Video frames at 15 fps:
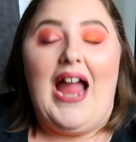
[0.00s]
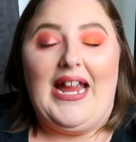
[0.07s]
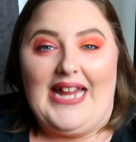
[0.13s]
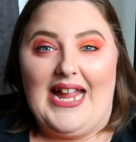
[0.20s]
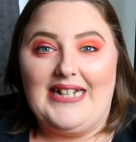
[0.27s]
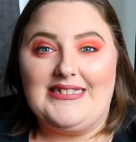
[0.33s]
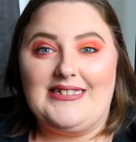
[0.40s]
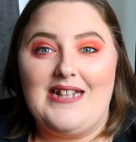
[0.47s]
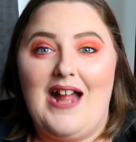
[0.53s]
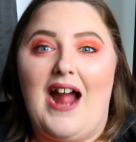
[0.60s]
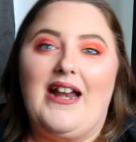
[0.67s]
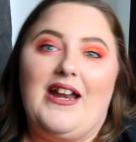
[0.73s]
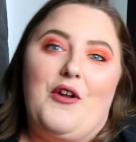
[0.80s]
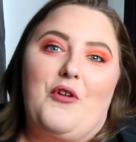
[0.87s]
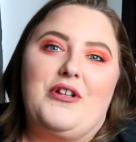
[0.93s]
I guess
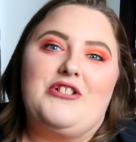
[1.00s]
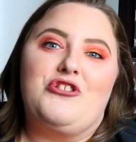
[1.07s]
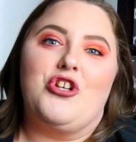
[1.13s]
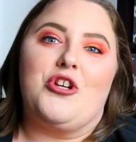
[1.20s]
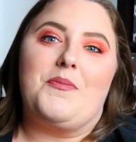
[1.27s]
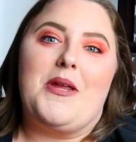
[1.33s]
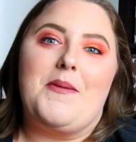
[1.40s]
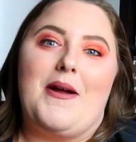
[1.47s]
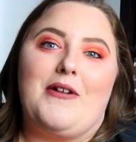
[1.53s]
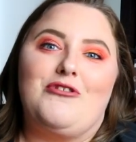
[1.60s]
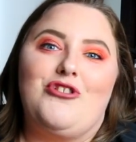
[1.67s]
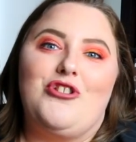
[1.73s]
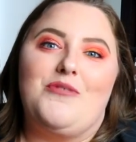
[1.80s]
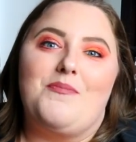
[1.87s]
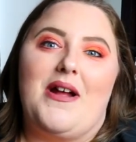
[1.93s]
not. It only took me about
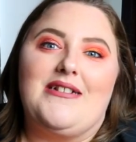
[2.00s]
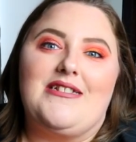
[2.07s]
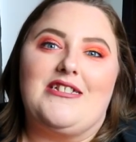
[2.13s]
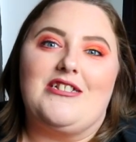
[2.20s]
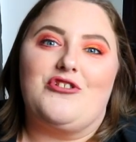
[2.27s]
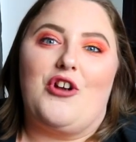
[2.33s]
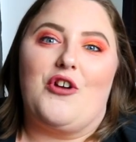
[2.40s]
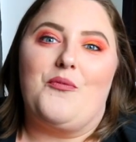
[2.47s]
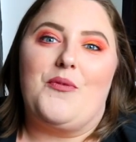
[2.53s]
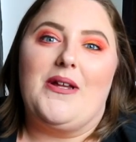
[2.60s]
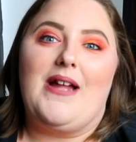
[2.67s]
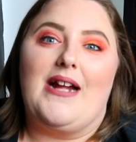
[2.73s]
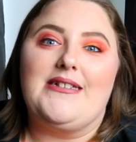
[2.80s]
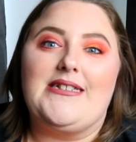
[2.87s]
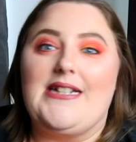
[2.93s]
2 months to start
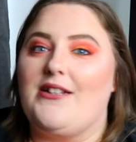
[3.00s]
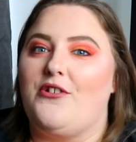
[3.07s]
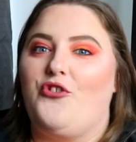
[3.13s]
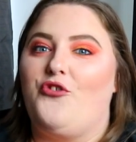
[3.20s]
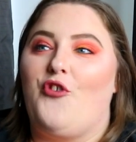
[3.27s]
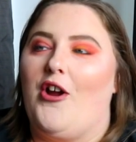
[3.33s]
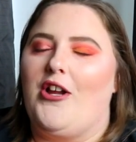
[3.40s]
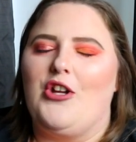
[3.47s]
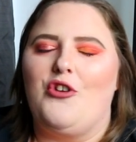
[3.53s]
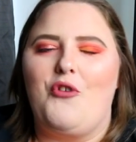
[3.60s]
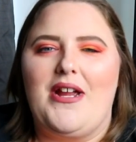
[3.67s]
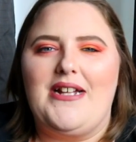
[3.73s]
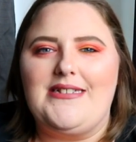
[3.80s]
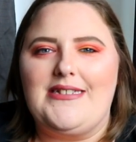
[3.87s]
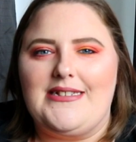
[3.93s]
realizing that there's fucking
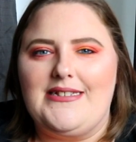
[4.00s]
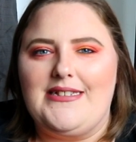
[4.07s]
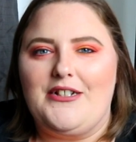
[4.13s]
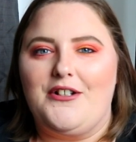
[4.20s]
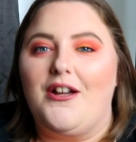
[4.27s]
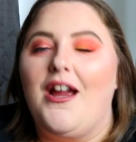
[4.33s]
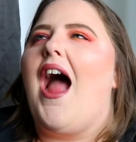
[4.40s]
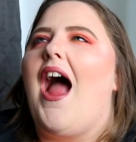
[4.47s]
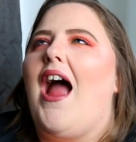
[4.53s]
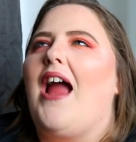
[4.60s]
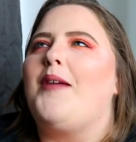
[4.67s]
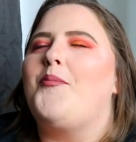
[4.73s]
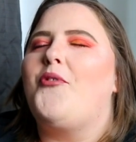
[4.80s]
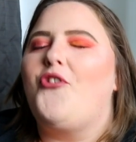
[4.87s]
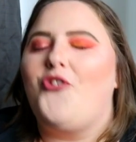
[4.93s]
crazies here.
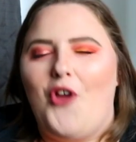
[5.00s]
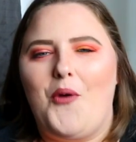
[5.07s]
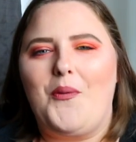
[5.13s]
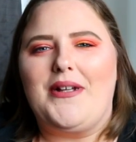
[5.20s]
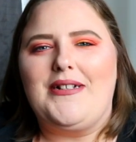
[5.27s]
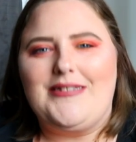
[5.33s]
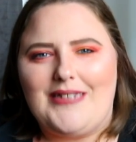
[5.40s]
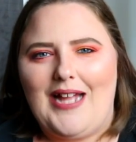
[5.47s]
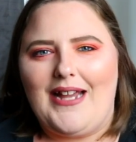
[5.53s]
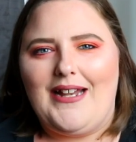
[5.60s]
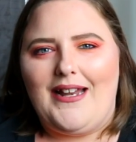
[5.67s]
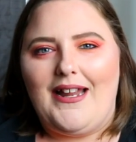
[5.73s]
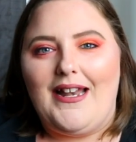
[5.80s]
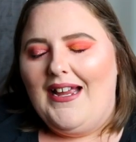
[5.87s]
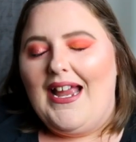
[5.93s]
I'm so
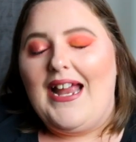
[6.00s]
excited.